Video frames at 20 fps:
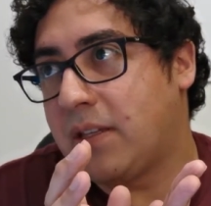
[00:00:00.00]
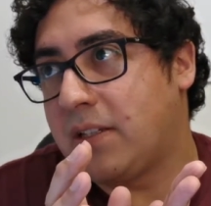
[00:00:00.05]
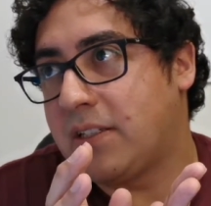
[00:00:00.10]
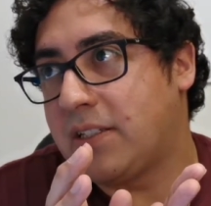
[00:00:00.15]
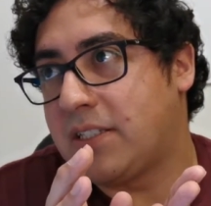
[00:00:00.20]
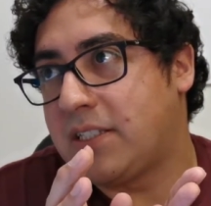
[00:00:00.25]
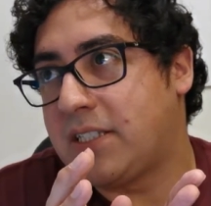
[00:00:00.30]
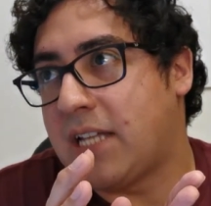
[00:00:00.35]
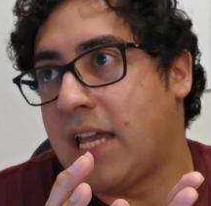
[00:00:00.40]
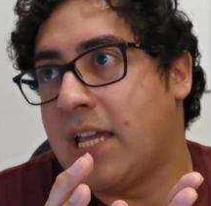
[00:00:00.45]

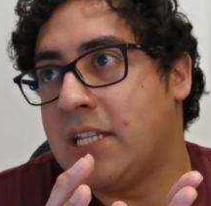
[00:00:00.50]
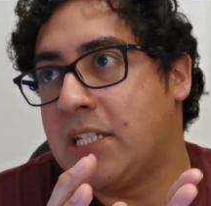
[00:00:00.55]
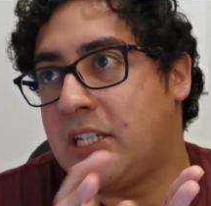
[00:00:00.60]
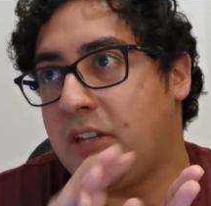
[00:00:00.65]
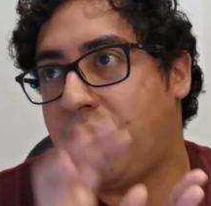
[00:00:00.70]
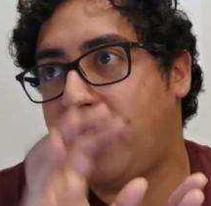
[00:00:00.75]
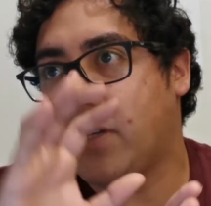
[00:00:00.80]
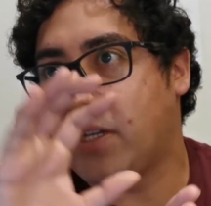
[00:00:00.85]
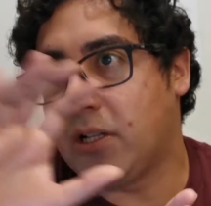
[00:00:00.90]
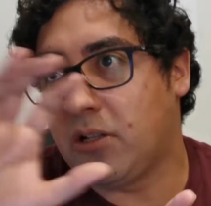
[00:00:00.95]

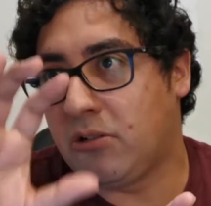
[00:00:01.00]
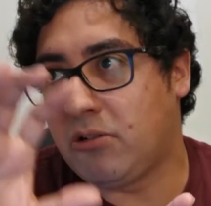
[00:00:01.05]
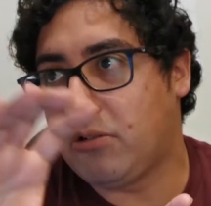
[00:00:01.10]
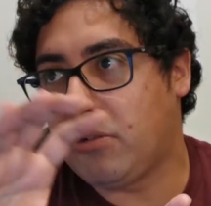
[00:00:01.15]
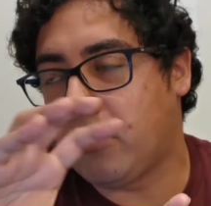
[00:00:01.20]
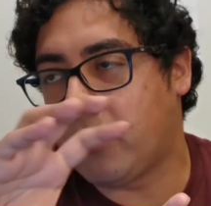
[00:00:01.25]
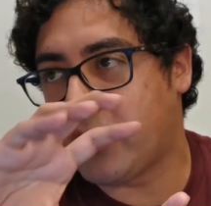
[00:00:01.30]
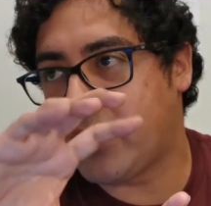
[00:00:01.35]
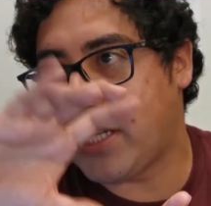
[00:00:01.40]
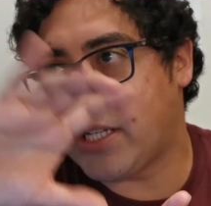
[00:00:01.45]
scientific
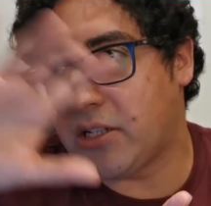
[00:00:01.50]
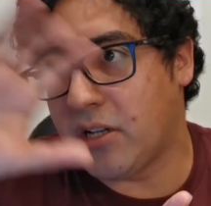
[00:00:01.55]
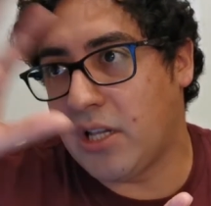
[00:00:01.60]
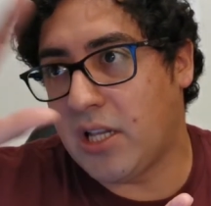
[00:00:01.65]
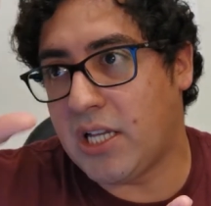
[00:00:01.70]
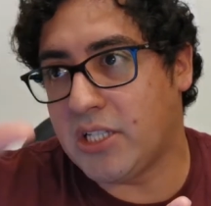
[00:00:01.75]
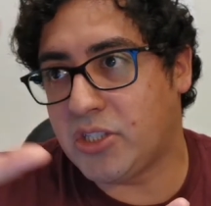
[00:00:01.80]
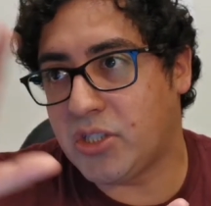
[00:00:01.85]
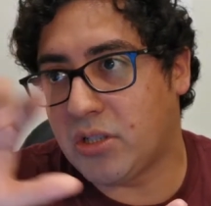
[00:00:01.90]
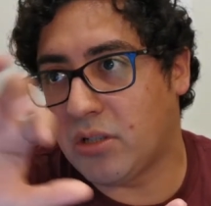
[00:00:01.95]
or
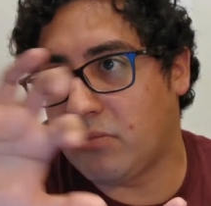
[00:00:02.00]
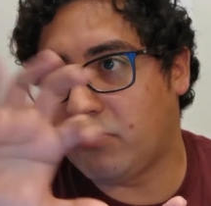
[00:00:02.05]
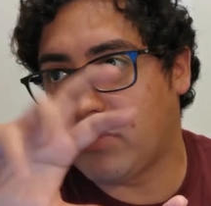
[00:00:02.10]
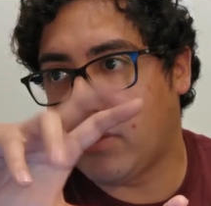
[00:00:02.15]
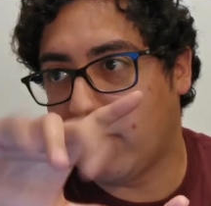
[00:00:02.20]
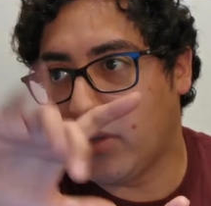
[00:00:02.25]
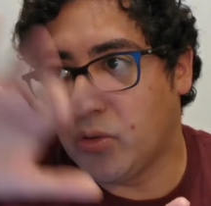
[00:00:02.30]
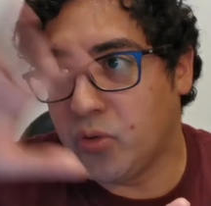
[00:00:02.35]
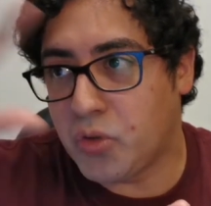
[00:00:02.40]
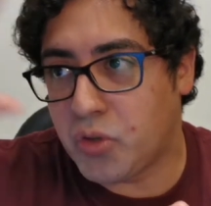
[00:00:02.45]
technological
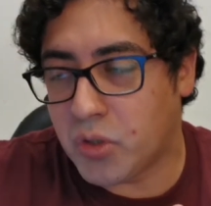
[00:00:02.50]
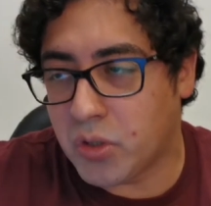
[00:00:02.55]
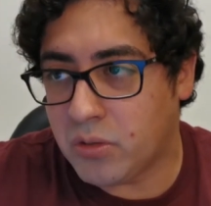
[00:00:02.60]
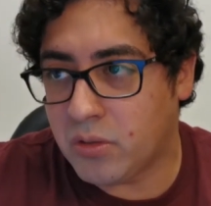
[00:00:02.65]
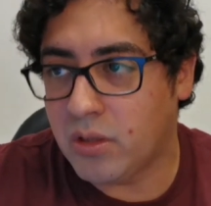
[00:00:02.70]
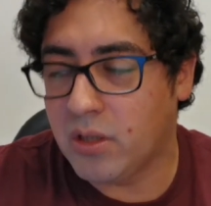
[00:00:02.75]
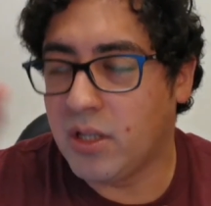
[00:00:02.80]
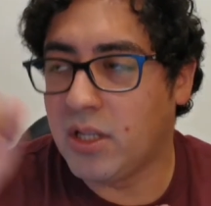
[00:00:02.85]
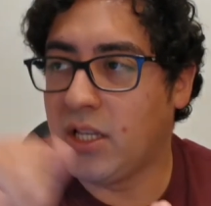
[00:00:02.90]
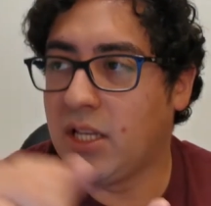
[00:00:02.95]
revolution
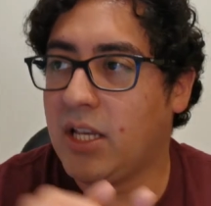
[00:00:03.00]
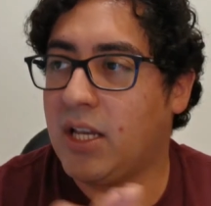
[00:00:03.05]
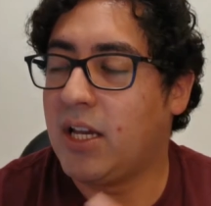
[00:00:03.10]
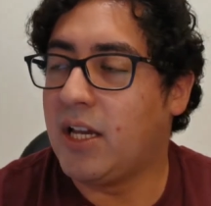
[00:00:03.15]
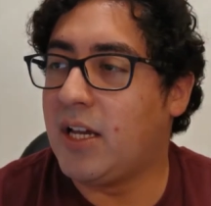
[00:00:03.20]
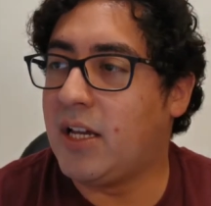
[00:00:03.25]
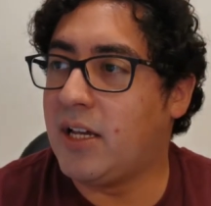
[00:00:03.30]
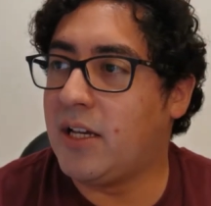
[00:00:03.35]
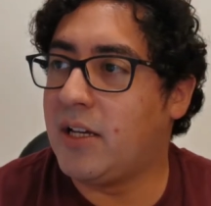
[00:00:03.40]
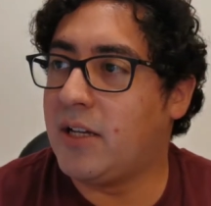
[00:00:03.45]

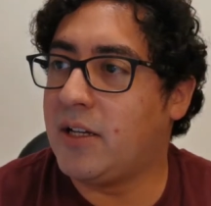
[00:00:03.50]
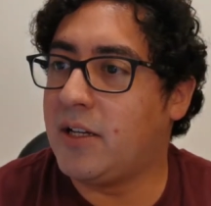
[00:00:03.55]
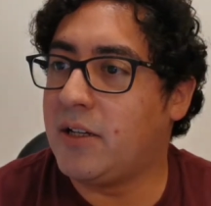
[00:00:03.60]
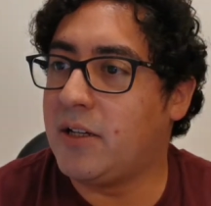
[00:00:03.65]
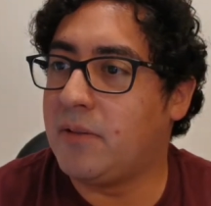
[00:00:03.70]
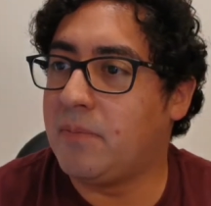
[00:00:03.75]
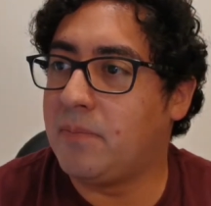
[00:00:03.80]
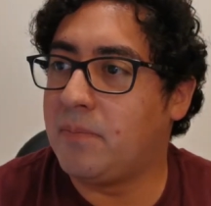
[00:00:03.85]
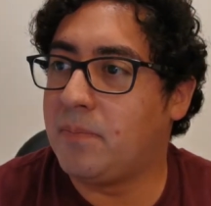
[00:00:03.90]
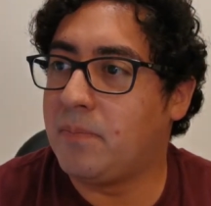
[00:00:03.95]

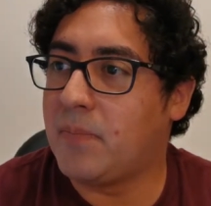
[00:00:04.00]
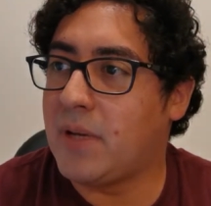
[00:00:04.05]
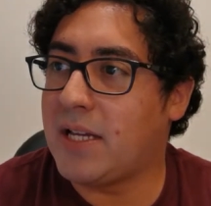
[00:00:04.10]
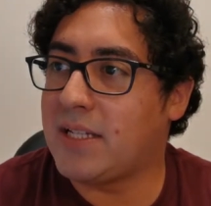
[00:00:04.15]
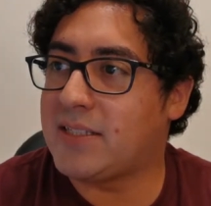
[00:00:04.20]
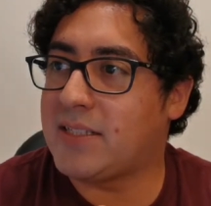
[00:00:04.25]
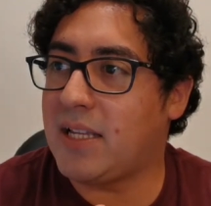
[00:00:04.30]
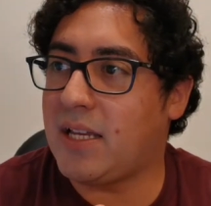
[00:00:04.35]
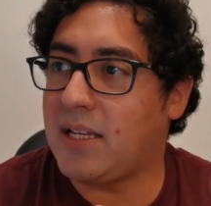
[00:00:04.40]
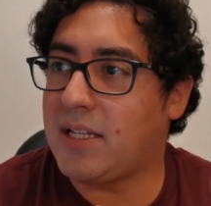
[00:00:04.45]
um,
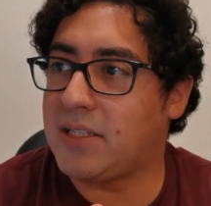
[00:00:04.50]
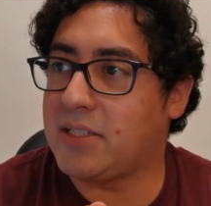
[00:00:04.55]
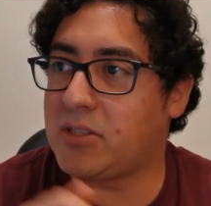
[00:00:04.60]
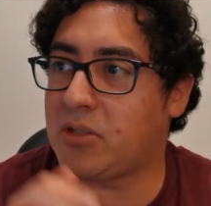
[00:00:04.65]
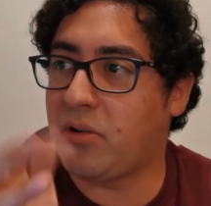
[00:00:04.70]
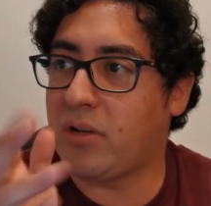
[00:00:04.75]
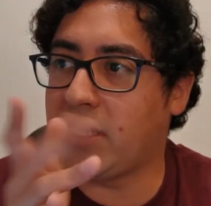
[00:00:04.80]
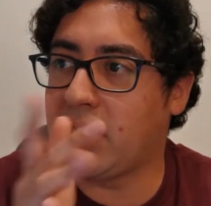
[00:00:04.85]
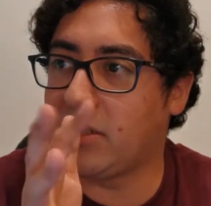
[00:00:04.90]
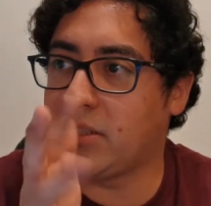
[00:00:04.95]
as a
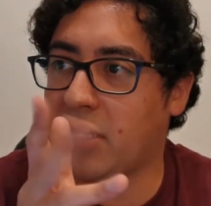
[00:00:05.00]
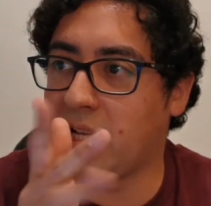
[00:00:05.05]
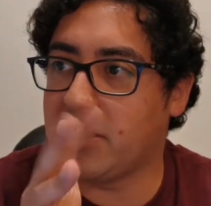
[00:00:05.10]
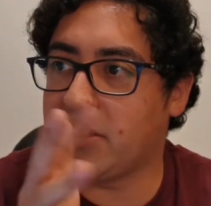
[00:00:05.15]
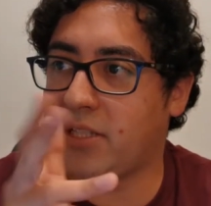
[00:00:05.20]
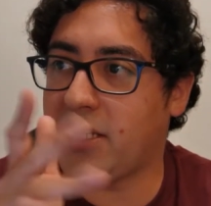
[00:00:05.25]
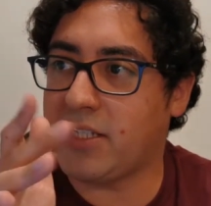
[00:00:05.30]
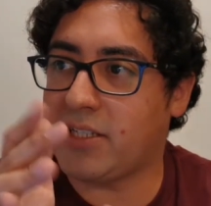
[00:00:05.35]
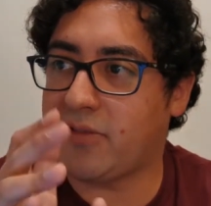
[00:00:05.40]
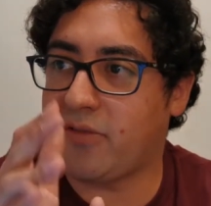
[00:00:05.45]
historical
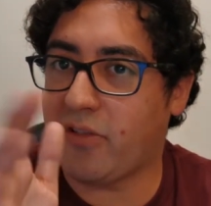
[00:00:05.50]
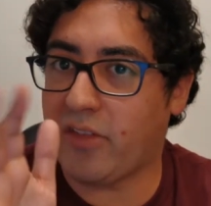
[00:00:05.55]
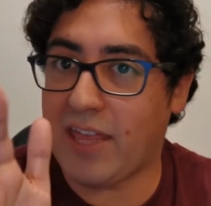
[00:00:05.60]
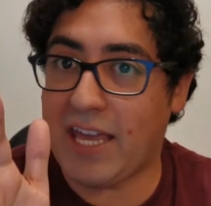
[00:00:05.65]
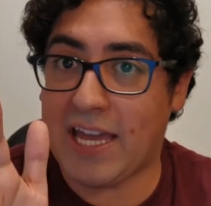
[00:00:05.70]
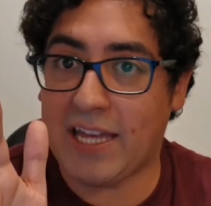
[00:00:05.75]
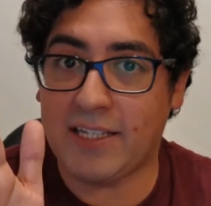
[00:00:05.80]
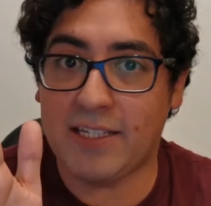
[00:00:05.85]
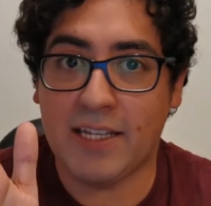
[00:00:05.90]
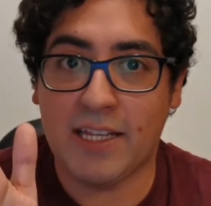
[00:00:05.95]
context for
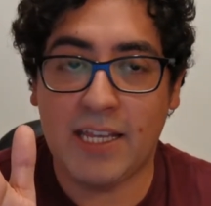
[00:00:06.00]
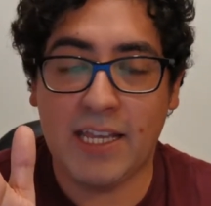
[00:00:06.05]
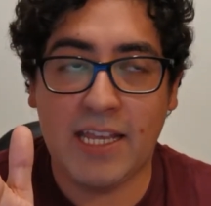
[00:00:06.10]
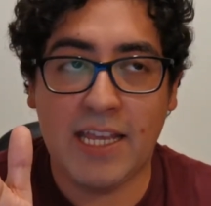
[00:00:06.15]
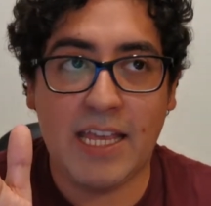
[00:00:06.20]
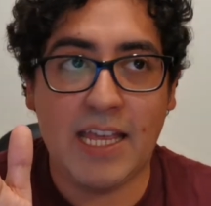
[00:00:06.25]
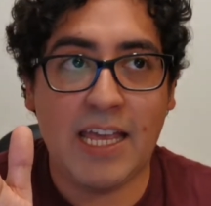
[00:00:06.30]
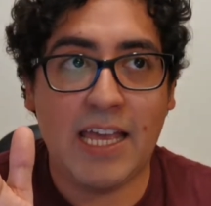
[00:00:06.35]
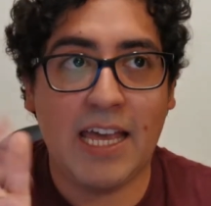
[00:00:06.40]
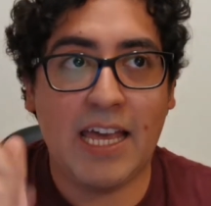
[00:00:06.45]
that,
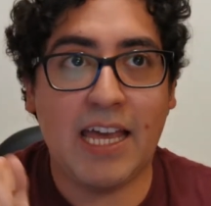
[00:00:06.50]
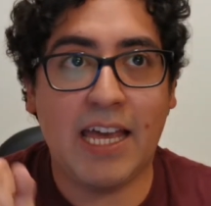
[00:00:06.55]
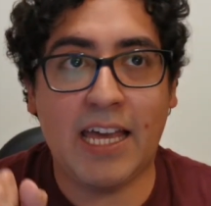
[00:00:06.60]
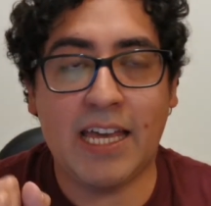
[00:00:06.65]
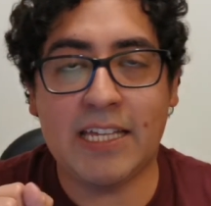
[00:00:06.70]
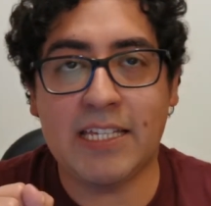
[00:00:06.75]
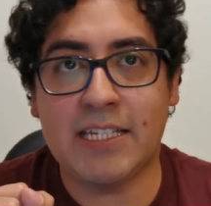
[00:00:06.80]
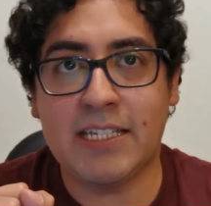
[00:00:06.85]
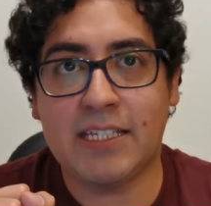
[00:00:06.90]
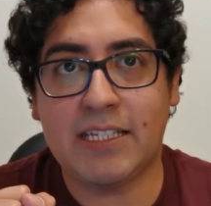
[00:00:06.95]

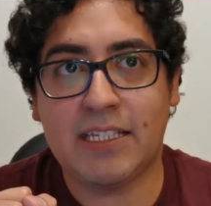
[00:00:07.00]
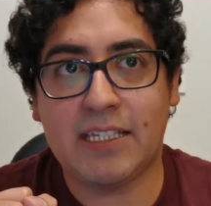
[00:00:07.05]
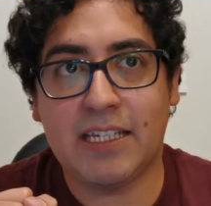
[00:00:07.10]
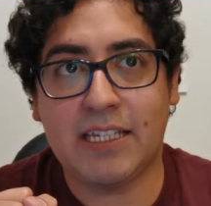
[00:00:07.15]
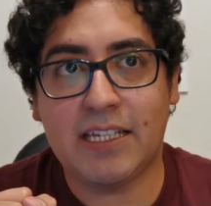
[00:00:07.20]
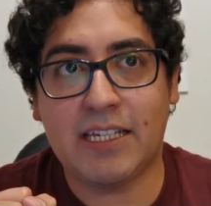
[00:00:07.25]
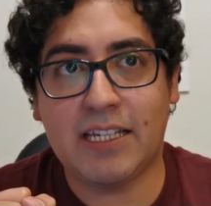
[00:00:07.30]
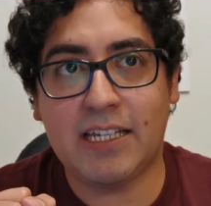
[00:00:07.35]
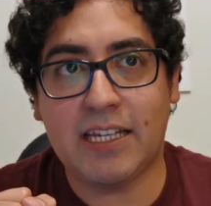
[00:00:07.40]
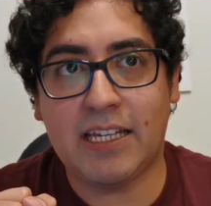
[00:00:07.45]
and
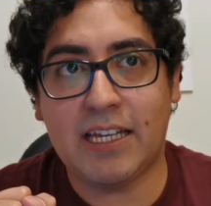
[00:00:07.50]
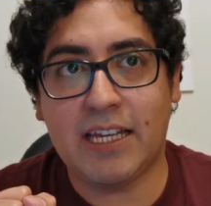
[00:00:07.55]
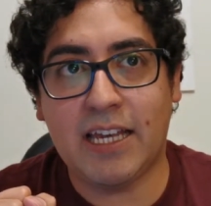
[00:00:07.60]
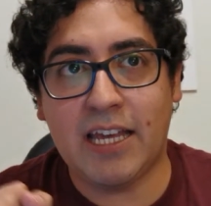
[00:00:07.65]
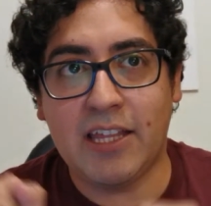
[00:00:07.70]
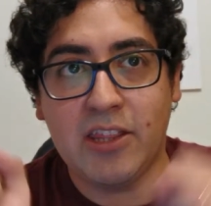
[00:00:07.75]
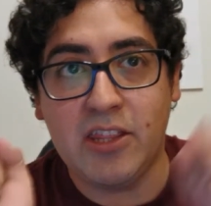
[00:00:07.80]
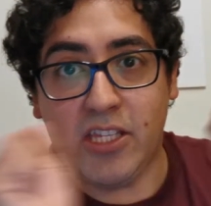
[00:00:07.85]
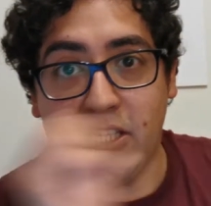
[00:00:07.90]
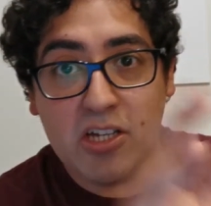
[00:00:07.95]

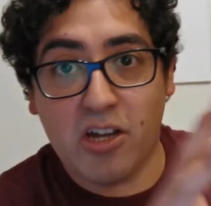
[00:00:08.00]
and the